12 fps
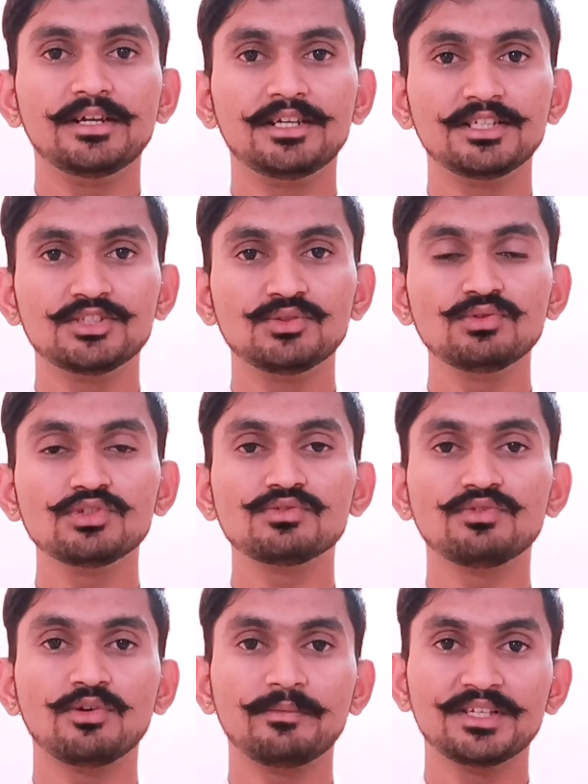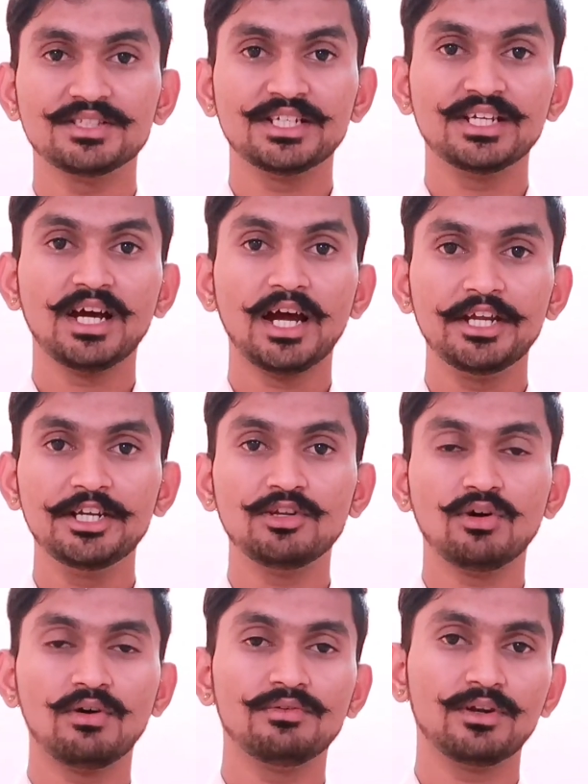It is used for measuring height
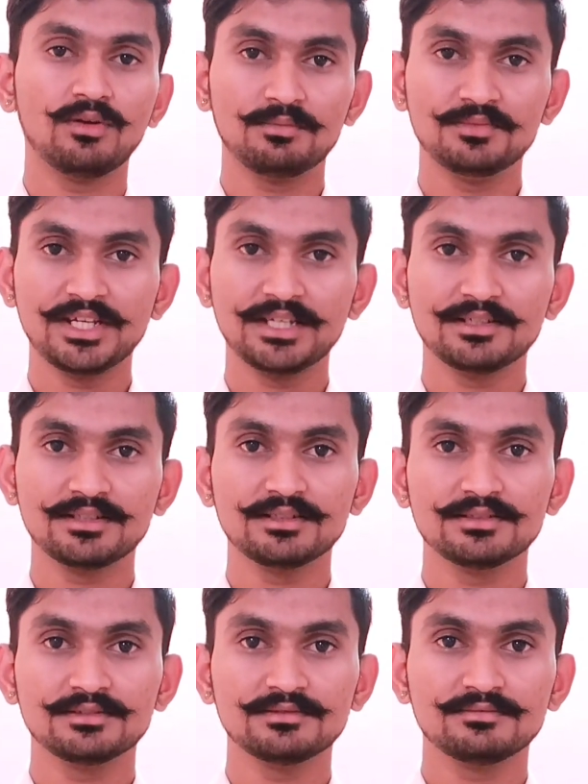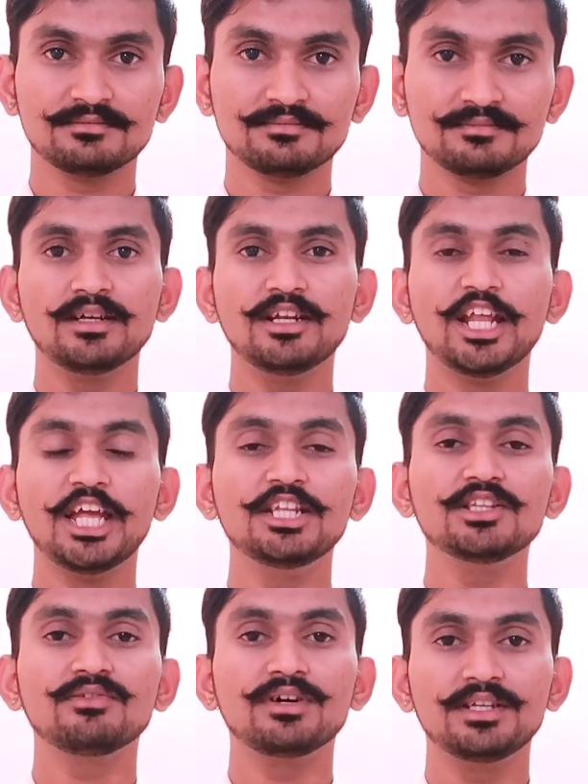of an object.
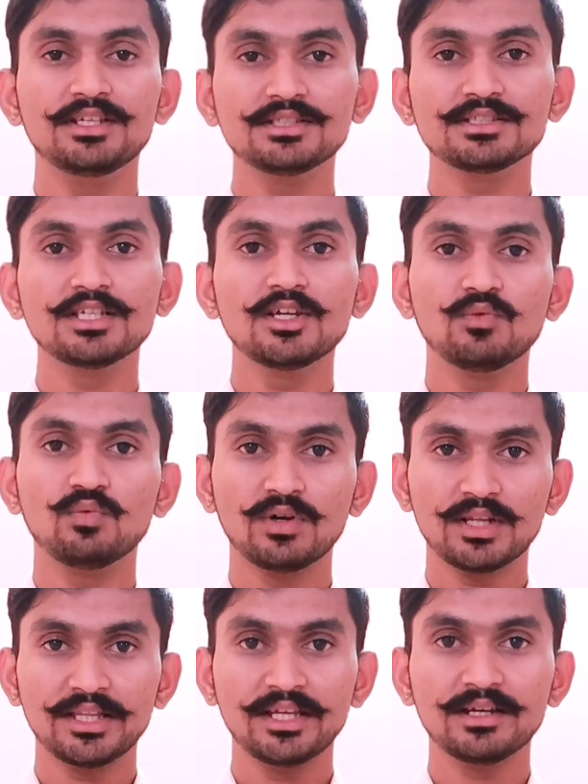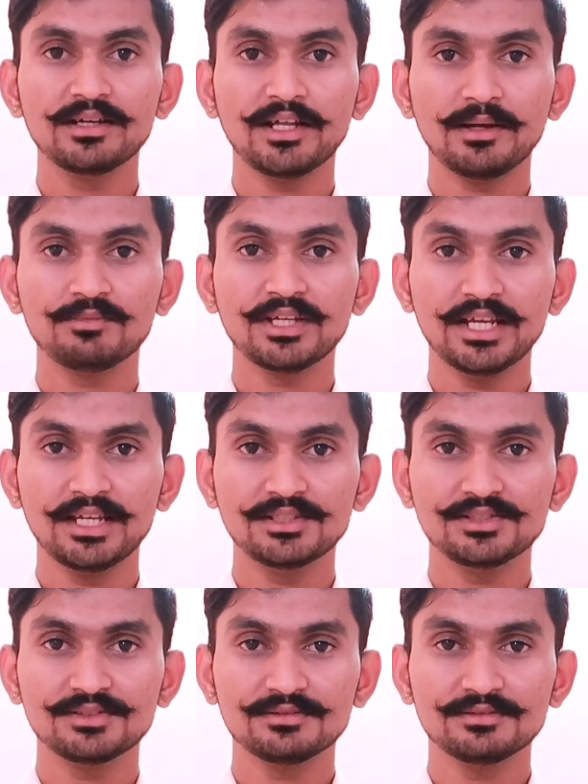Ninth one is vernier depth gauge.